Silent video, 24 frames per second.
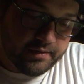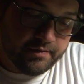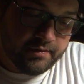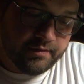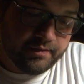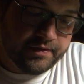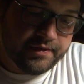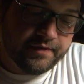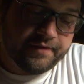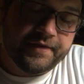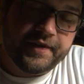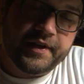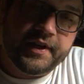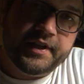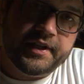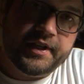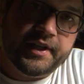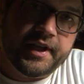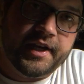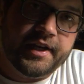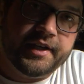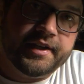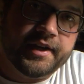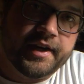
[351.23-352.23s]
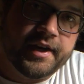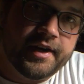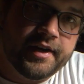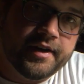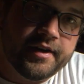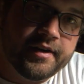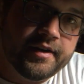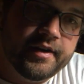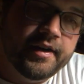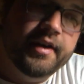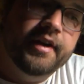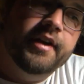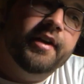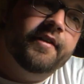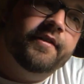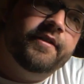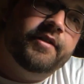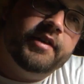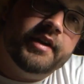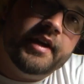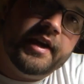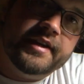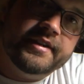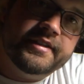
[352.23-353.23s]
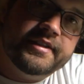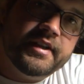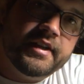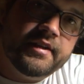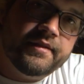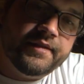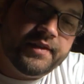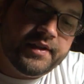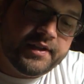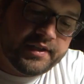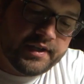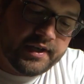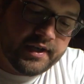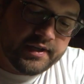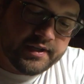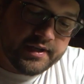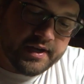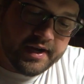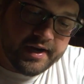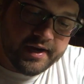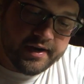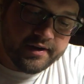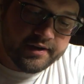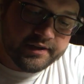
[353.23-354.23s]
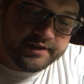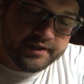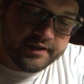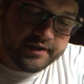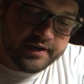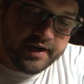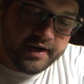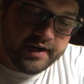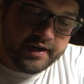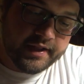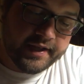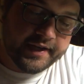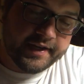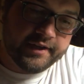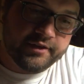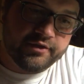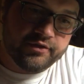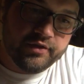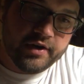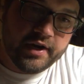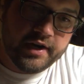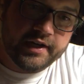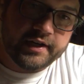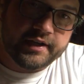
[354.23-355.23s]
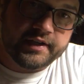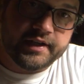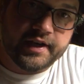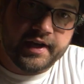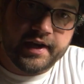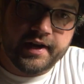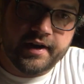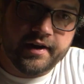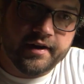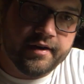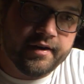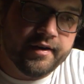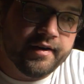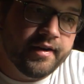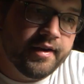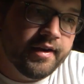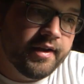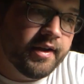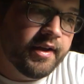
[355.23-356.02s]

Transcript: But with the VTA tire, if you guys seen VTA tires, they're kind of like a treaded tire